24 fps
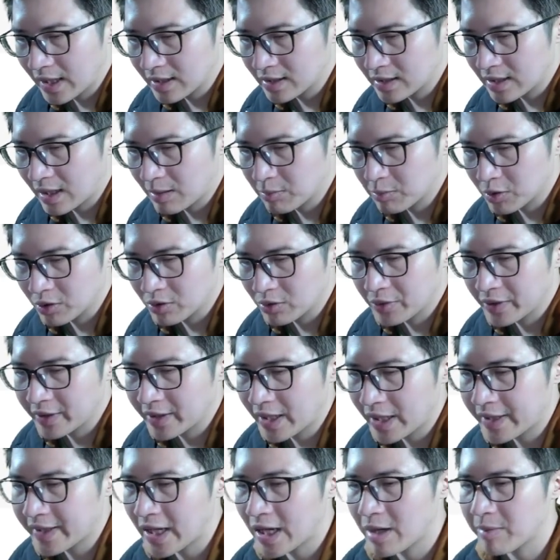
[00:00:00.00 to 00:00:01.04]
I'm going to
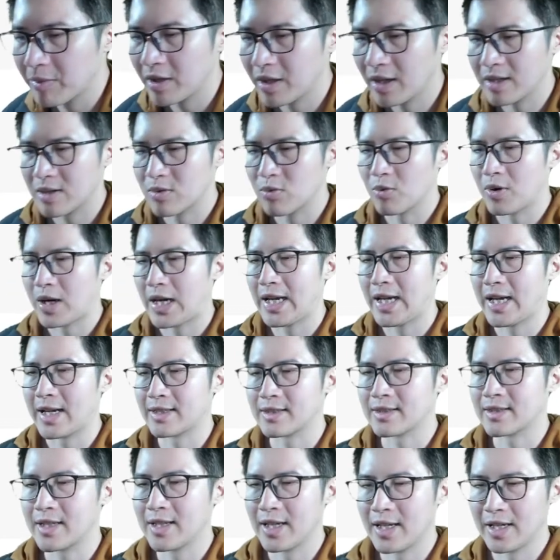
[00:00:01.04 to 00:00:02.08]
rename them as
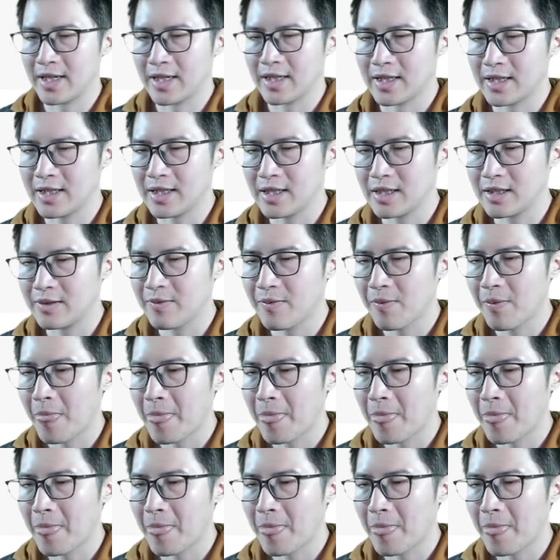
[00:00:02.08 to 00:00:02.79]
YXK in here.